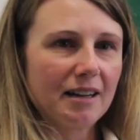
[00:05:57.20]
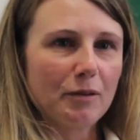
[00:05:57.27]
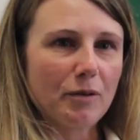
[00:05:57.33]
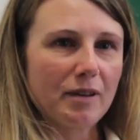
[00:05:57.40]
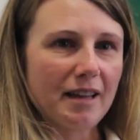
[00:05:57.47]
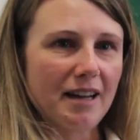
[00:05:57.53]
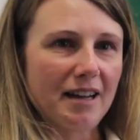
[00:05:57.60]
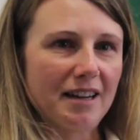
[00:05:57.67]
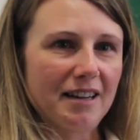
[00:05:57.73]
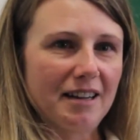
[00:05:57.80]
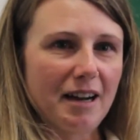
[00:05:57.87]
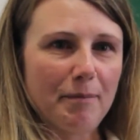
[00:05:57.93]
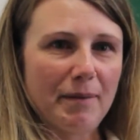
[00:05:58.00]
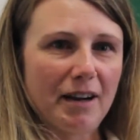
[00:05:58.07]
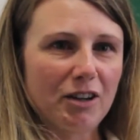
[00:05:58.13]
Without,
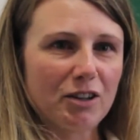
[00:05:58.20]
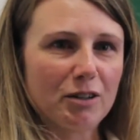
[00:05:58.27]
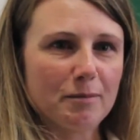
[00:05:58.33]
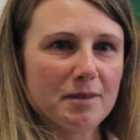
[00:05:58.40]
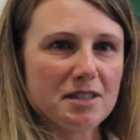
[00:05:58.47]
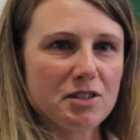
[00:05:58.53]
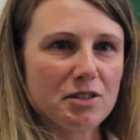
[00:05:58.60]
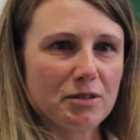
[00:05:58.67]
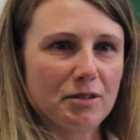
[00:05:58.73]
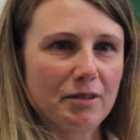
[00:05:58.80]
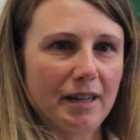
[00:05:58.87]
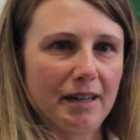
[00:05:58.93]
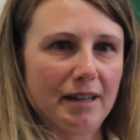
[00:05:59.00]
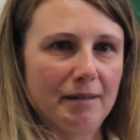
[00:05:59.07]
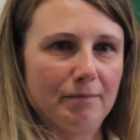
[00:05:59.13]
I mean, I could almost do
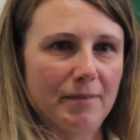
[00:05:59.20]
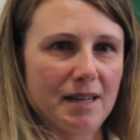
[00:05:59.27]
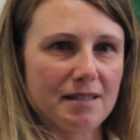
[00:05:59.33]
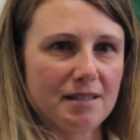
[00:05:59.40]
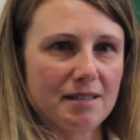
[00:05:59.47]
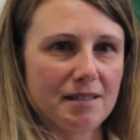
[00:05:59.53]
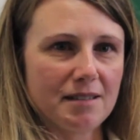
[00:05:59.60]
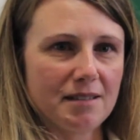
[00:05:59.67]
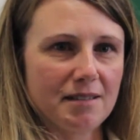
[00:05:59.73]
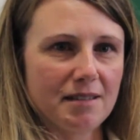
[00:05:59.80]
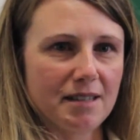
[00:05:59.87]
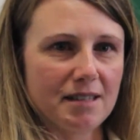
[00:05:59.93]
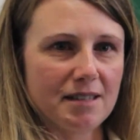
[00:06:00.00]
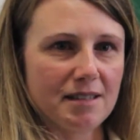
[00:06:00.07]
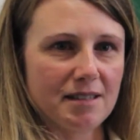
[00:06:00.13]
a master's
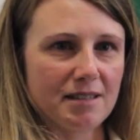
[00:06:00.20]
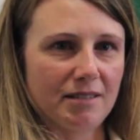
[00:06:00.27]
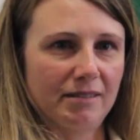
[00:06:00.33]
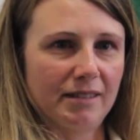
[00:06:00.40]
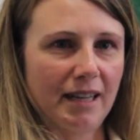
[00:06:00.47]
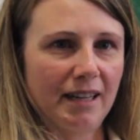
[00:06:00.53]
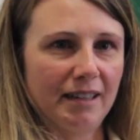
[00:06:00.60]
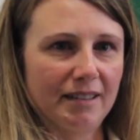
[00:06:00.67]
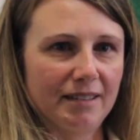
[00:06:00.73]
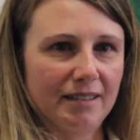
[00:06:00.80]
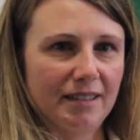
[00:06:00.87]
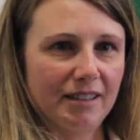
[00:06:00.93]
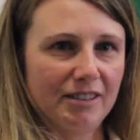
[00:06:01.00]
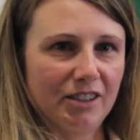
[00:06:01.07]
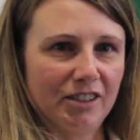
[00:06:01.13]
thesis on that
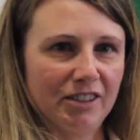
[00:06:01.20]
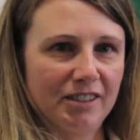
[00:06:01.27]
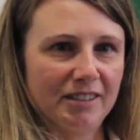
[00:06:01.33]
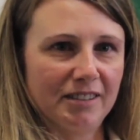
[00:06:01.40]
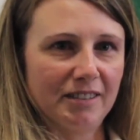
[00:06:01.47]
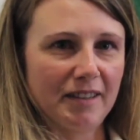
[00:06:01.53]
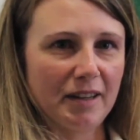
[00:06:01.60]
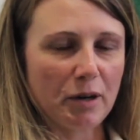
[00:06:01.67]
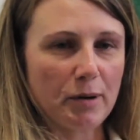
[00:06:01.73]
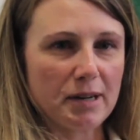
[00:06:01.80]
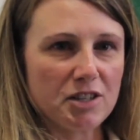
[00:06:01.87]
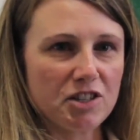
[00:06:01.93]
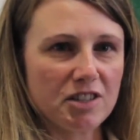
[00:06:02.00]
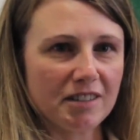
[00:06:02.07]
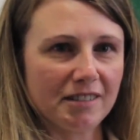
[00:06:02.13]
alone, on that
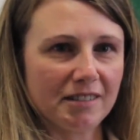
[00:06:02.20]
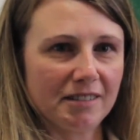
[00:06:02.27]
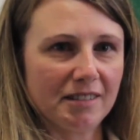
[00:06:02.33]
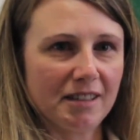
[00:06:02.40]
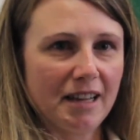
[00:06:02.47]
question.